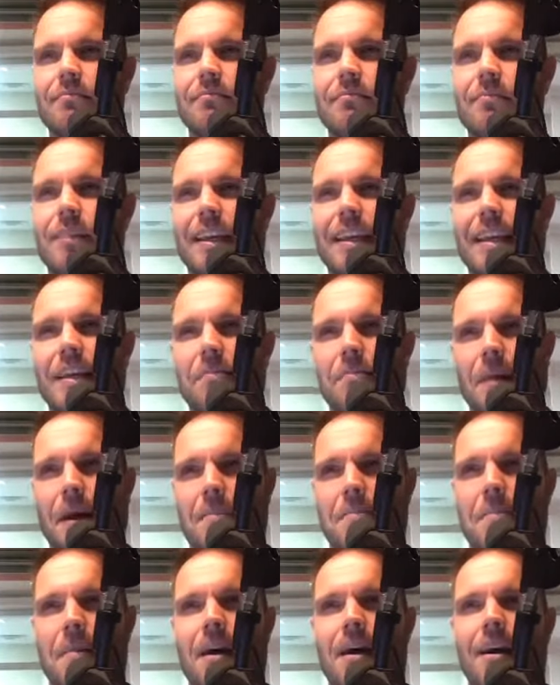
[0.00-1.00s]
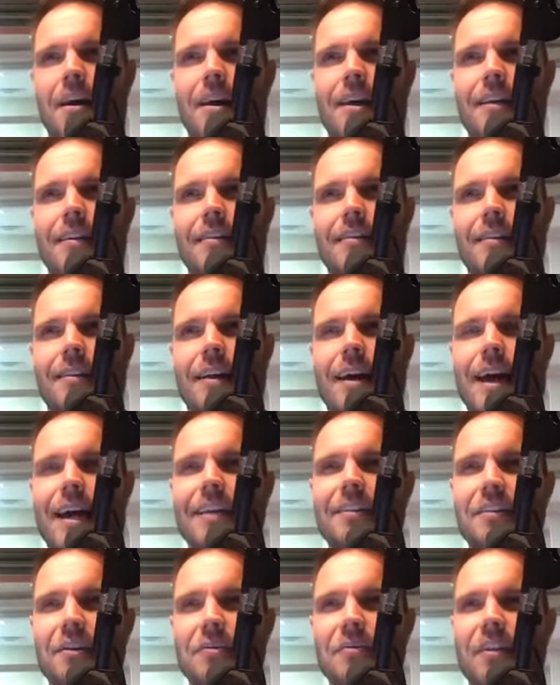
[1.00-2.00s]
like in my mind, I
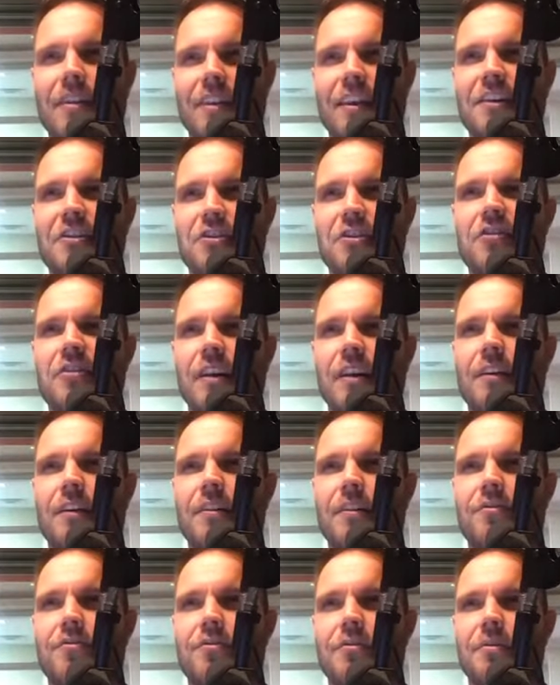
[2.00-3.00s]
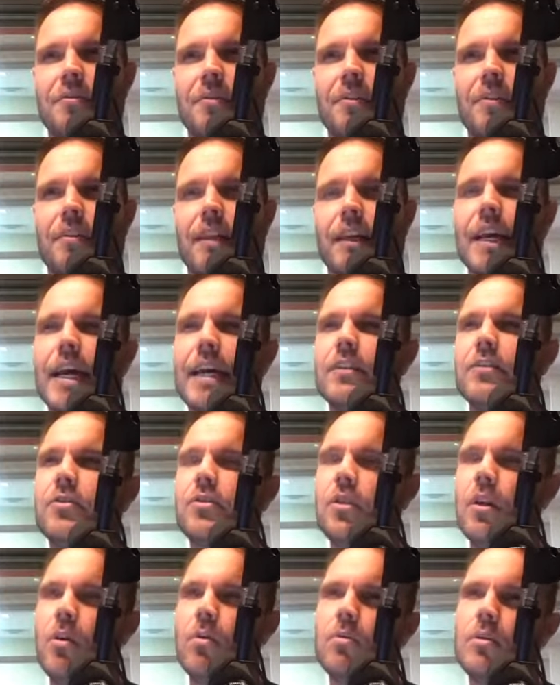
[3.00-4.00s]
don't think you're telling the truth. Like I
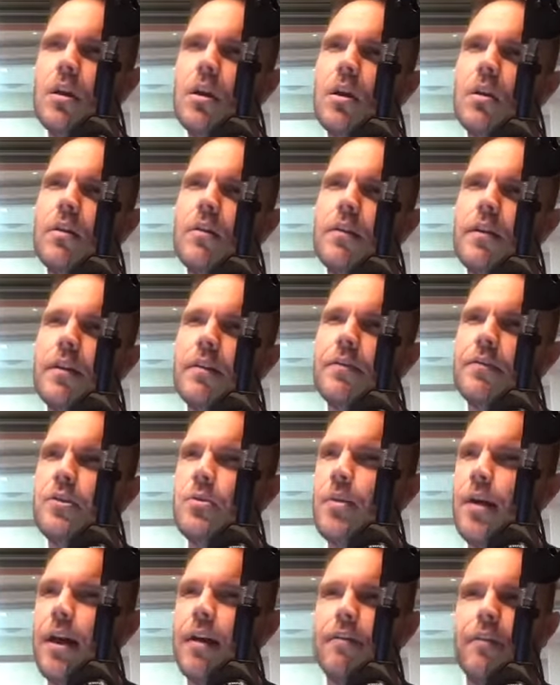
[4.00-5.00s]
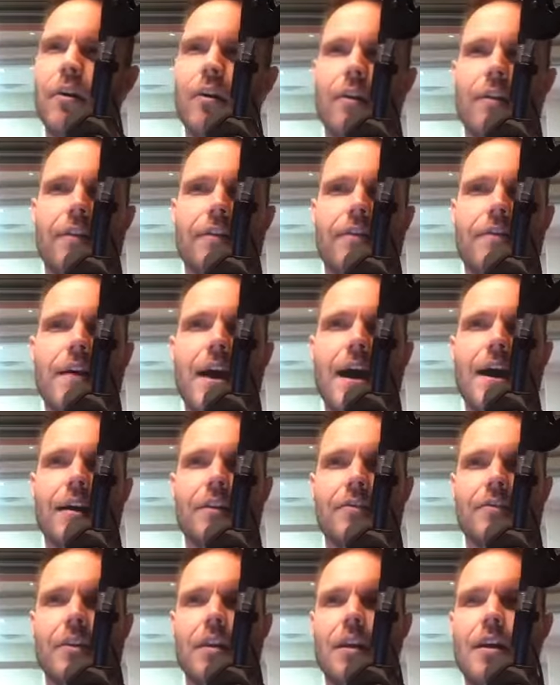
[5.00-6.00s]
don't know if you have all the
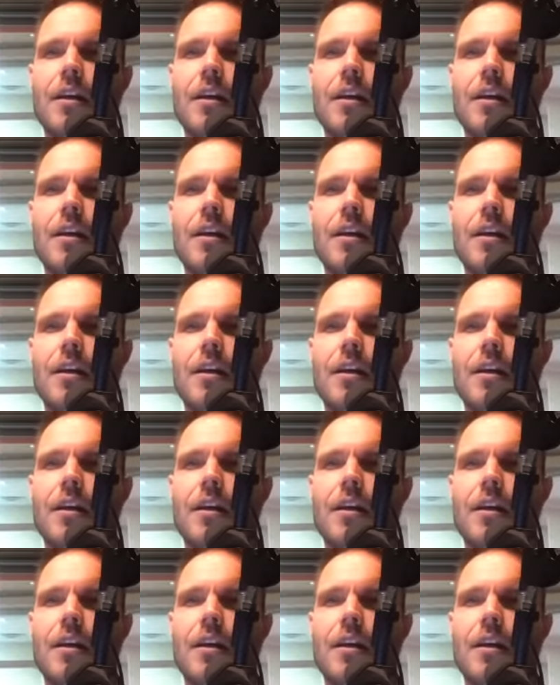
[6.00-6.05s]
facts.